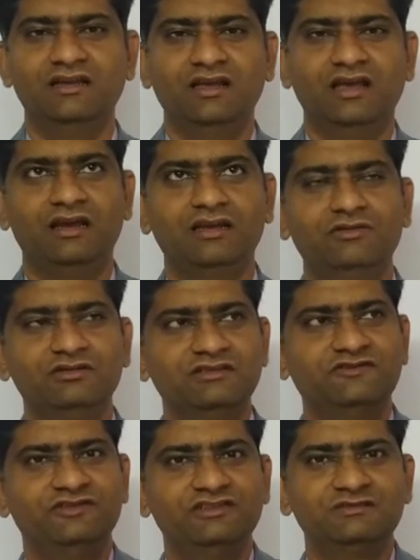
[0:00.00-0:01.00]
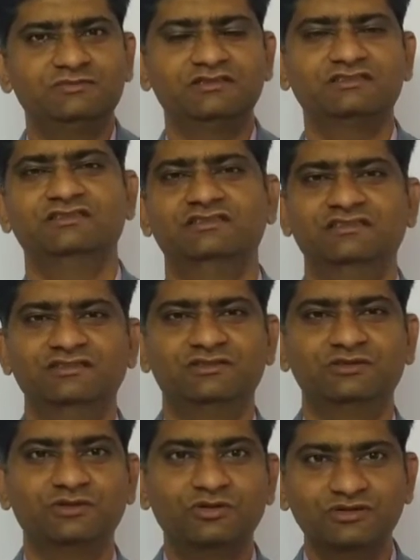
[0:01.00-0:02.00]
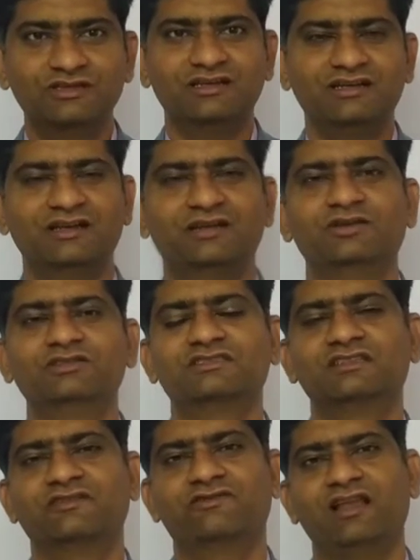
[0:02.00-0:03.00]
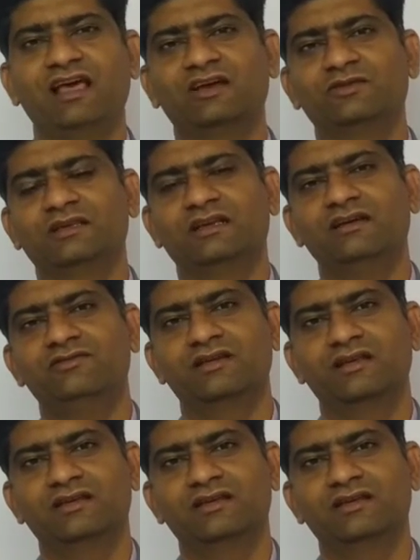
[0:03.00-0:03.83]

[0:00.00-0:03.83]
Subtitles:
and he was the first person to go there and hoisted a flag of the country.